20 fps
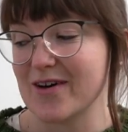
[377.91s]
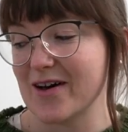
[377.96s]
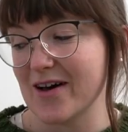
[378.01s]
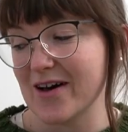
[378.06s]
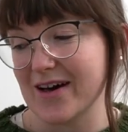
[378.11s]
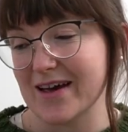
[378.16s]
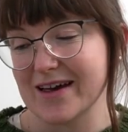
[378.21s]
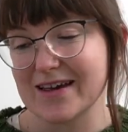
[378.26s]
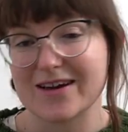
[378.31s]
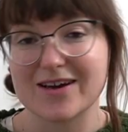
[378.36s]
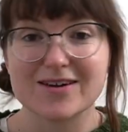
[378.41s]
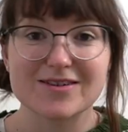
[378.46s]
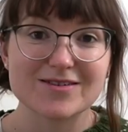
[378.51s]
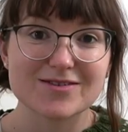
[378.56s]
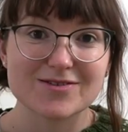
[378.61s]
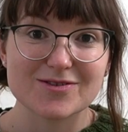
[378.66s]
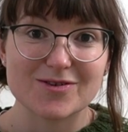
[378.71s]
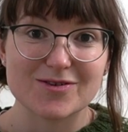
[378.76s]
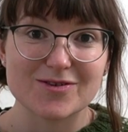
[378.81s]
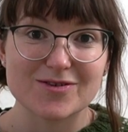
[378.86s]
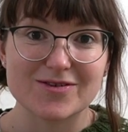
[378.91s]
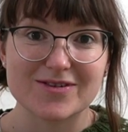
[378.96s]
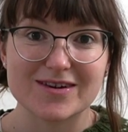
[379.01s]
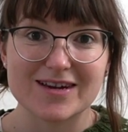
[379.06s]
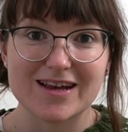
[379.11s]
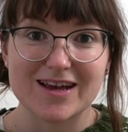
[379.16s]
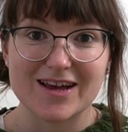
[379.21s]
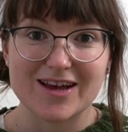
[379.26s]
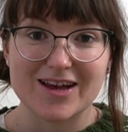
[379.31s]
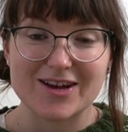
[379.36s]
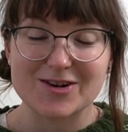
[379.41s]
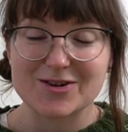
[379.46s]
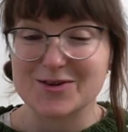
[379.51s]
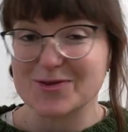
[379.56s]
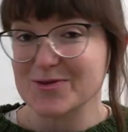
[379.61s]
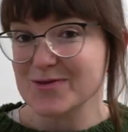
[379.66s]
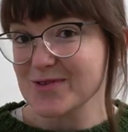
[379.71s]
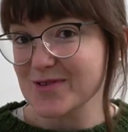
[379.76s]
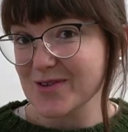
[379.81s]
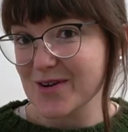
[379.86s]
I cast on a
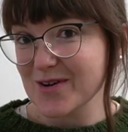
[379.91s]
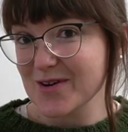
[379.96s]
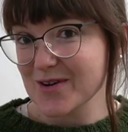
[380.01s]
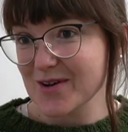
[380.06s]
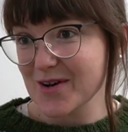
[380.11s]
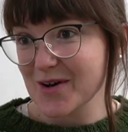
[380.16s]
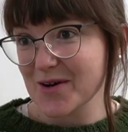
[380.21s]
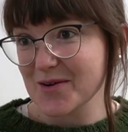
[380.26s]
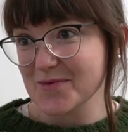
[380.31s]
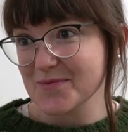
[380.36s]
new sock,